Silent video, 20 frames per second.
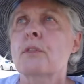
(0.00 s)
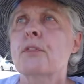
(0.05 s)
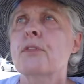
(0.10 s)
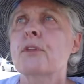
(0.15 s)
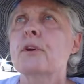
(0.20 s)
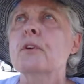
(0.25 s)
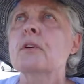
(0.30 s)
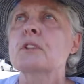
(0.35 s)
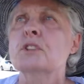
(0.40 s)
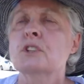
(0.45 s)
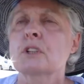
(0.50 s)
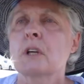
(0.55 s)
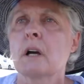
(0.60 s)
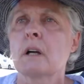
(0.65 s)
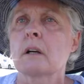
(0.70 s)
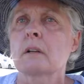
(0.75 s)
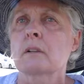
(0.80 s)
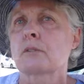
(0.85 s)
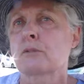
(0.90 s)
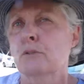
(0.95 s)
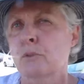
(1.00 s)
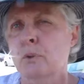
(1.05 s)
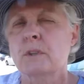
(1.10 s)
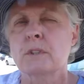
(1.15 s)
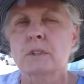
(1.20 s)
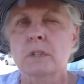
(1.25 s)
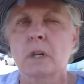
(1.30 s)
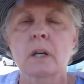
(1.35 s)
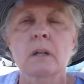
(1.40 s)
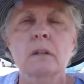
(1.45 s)
3rd child, or
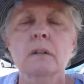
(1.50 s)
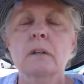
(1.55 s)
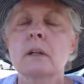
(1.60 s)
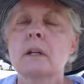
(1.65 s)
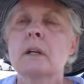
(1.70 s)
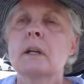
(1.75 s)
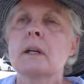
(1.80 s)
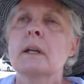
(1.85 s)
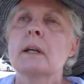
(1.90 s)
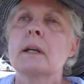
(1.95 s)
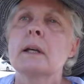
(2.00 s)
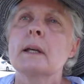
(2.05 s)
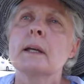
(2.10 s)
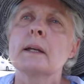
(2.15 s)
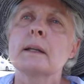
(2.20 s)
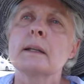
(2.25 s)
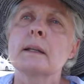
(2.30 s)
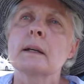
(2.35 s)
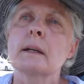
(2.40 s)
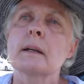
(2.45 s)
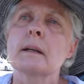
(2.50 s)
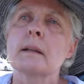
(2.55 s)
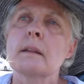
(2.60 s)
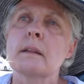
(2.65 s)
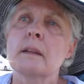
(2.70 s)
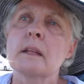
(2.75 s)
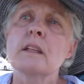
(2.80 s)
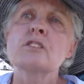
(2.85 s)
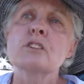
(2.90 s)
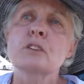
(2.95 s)
4th child. And
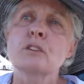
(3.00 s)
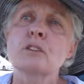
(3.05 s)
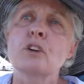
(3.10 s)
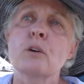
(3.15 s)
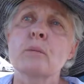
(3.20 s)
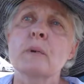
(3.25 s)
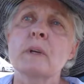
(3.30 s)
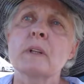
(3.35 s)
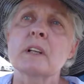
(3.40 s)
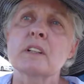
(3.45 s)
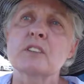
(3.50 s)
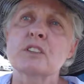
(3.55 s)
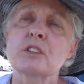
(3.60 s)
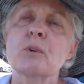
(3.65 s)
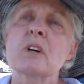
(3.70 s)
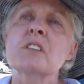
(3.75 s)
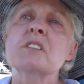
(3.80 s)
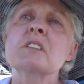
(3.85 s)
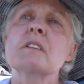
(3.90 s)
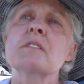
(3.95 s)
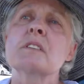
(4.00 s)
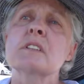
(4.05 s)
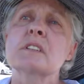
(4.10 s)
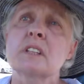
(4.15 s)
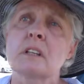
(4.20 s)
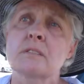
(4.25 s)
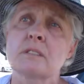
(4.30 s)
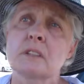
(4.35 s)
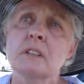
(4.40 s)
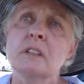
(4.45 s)
then she told me that she wasn't even
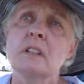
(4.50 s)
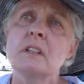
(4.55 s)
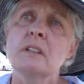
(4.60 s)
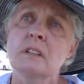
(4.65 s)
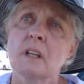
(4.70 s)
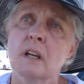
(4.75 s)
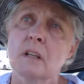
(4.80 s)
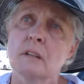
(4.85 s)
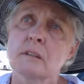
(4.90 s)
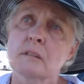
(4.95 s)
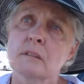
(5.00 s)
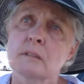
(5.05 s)
17 yet.